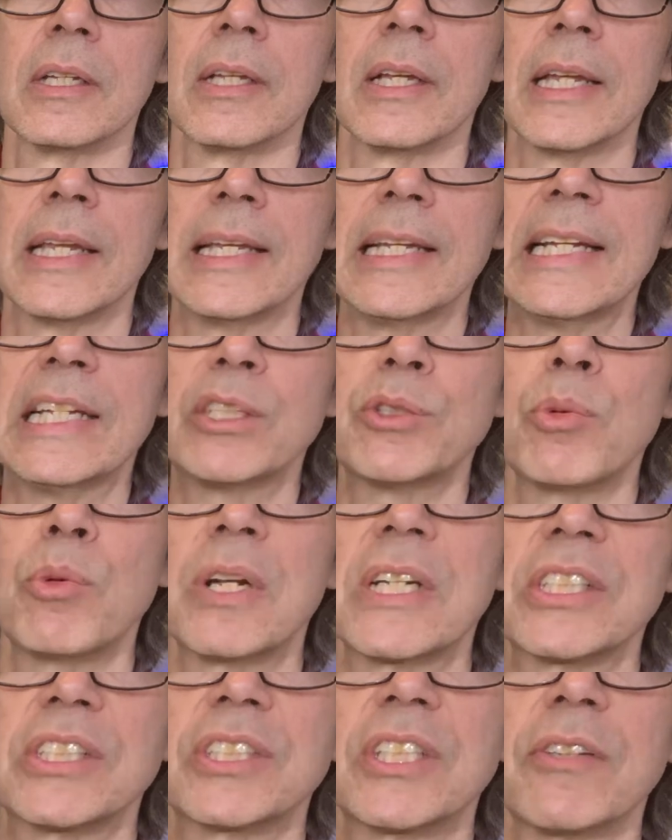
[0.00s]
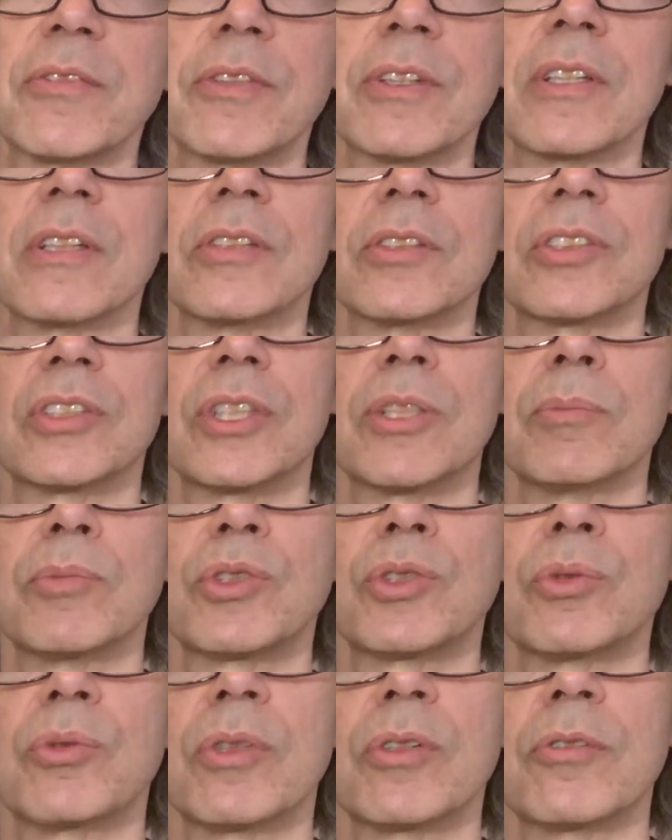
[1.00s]
And each one is different. There's some
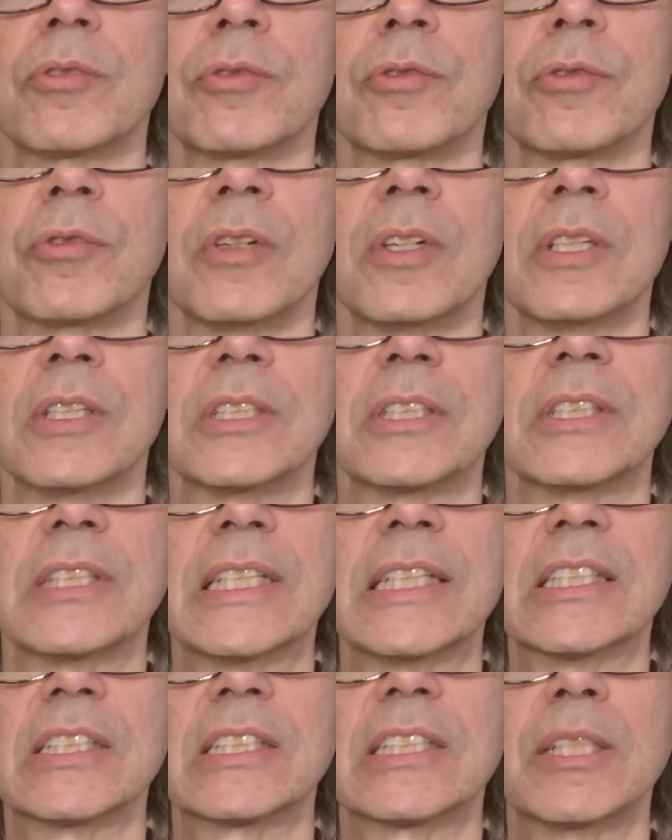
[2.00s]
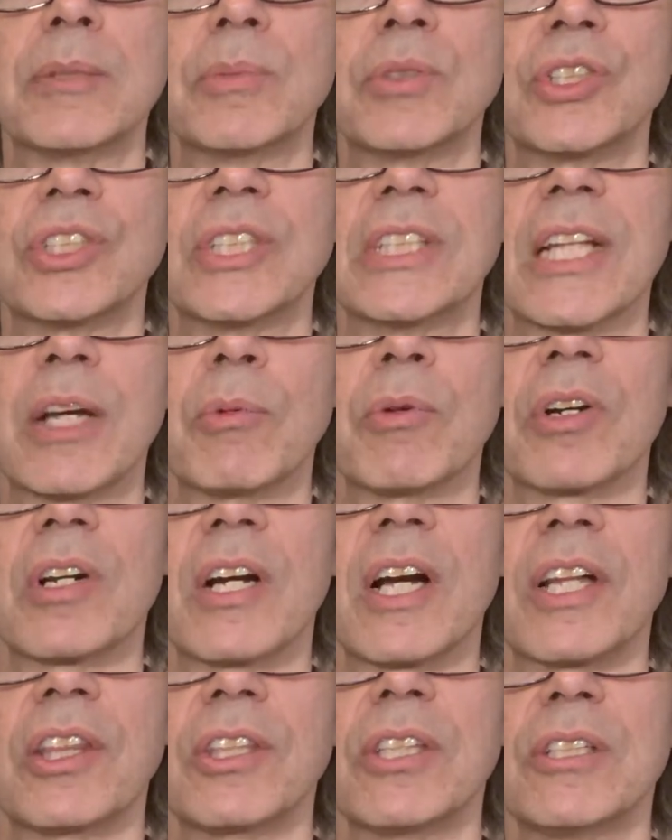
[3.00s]
sort of CNC machine that will
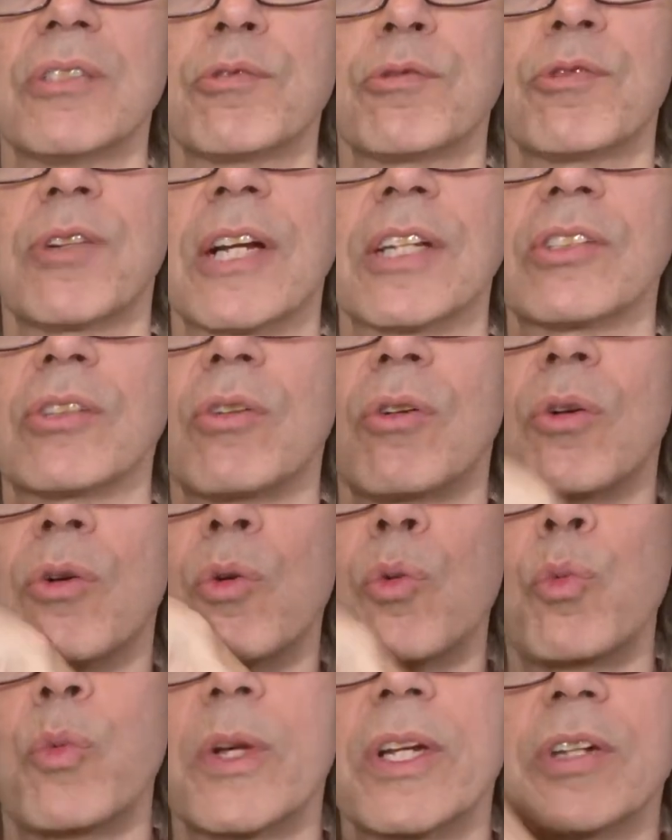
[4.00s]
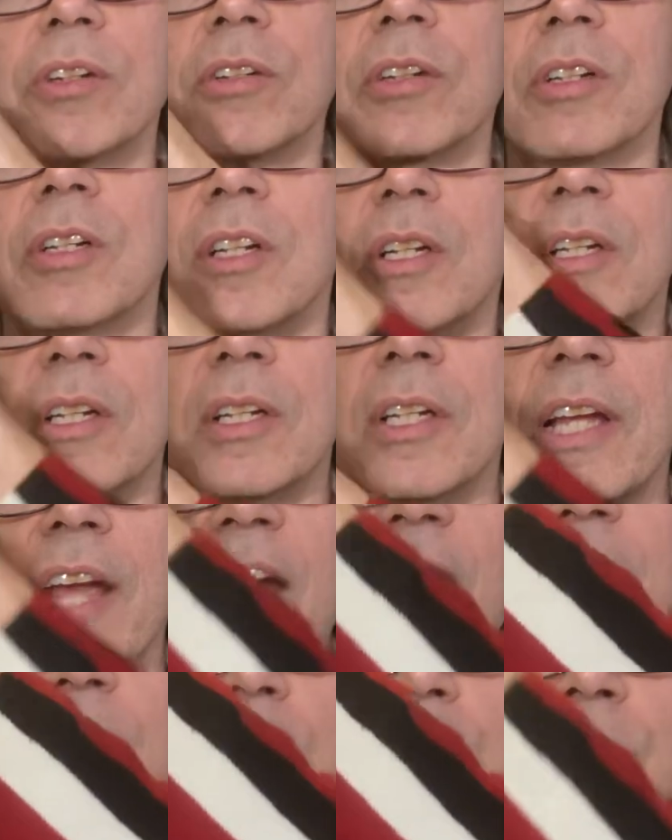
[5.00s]
cut these frets all weird.
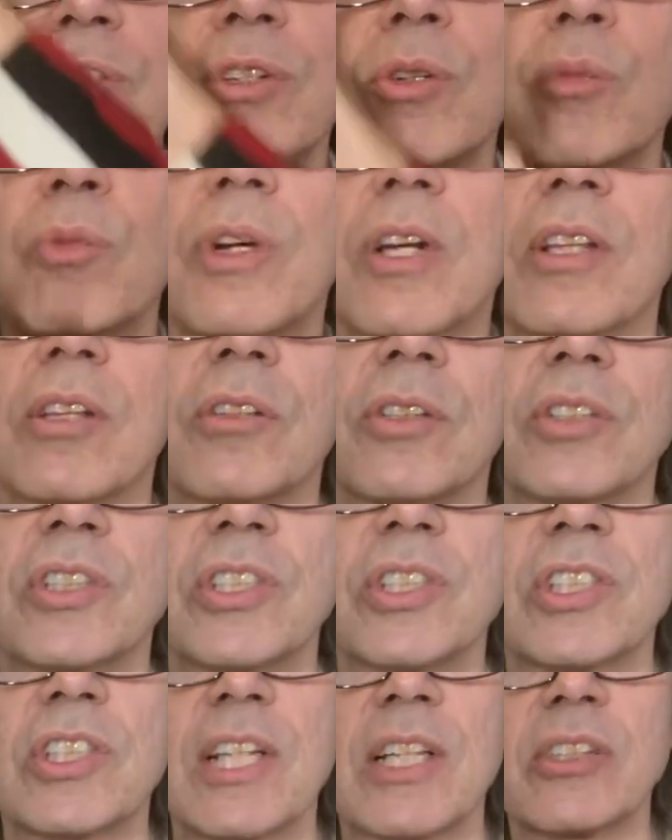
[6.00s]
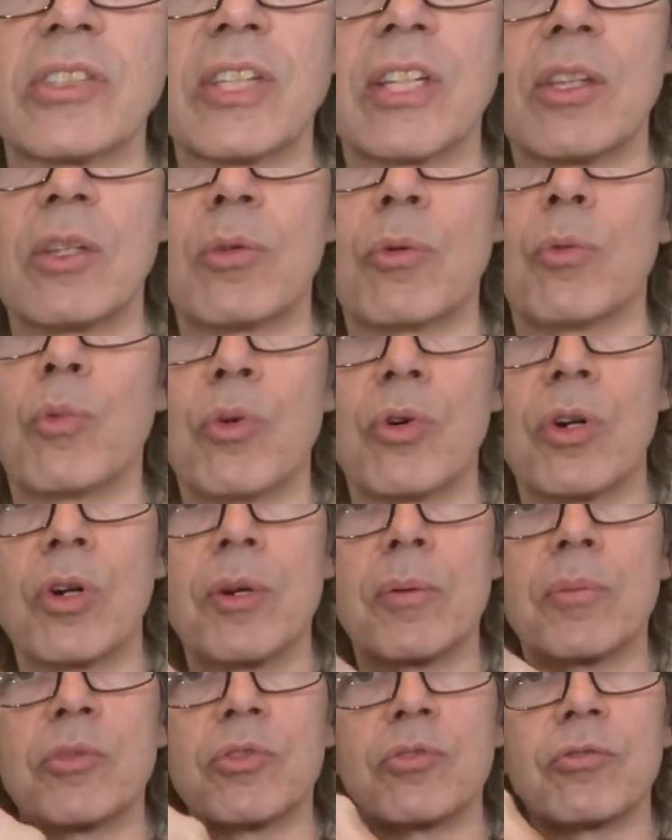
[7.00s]
Every single one looks insane. Looks like little
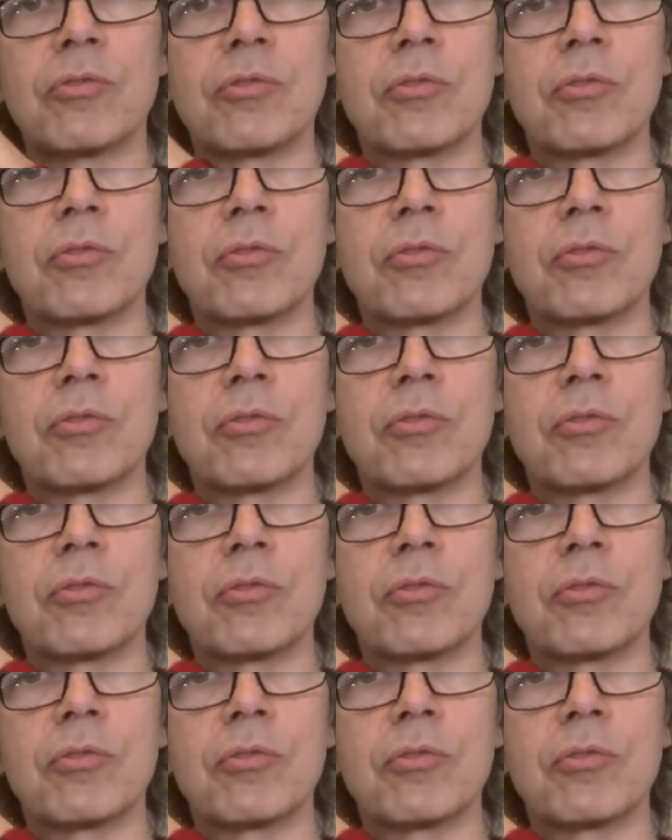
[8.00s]
worms,